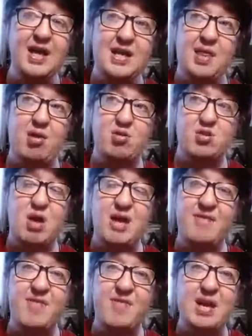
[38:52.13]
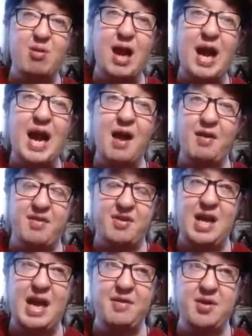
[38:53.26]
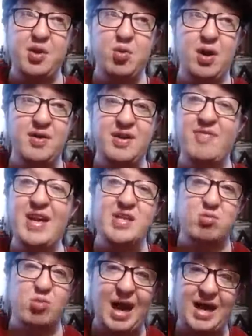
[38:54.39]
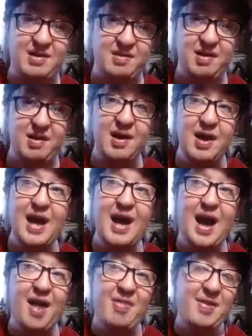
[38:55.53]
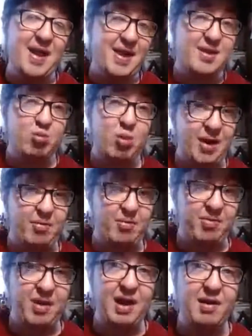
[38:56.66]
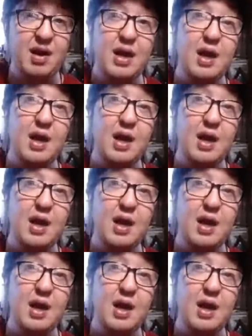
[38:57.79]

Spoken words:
Because they're trying to figure out how to defeat Dracula. I think that's why they were there.